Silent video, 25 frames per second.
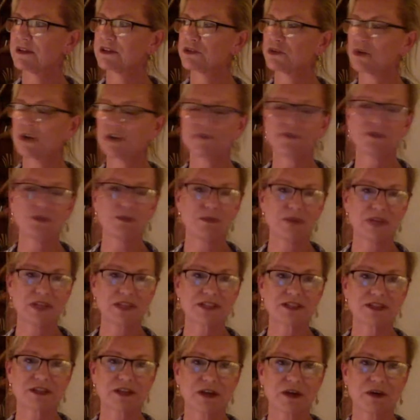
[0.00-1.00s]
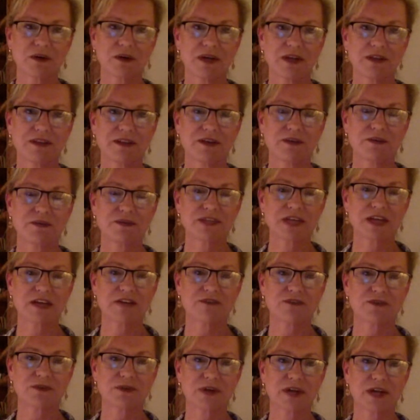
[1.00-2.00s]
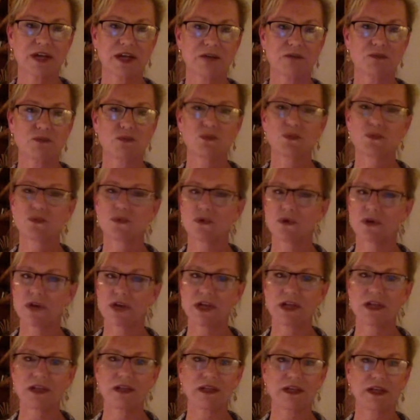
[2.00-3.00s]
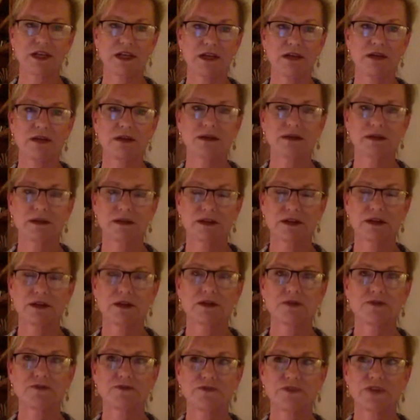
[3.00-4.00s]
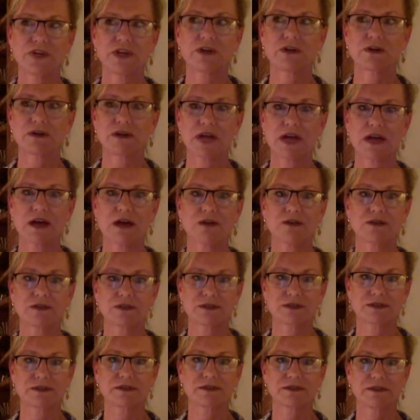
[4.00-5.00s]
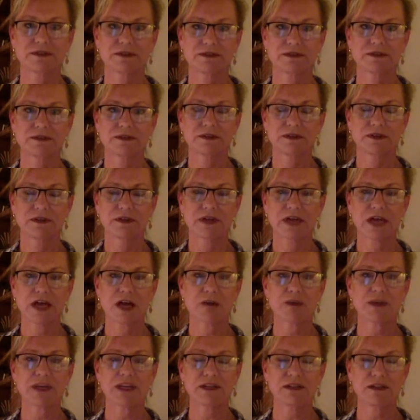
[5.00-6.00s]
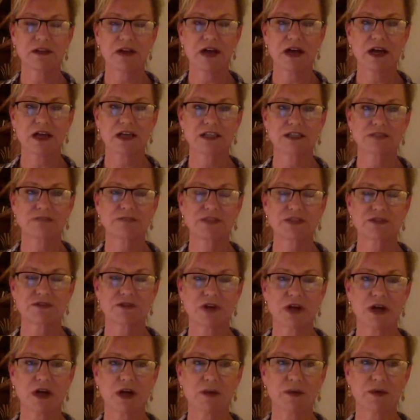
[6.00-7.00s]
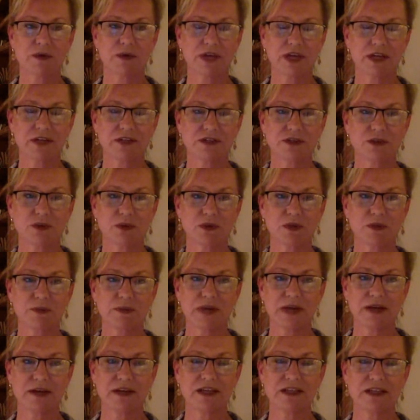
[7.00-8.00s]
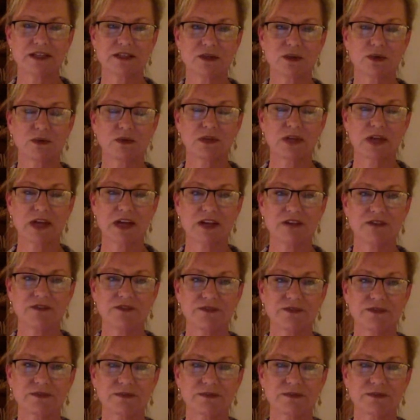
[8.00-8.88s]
It's quite a few months ago. I think it was after I had really figured out how many lies Mr. Hubbard had told about his own life,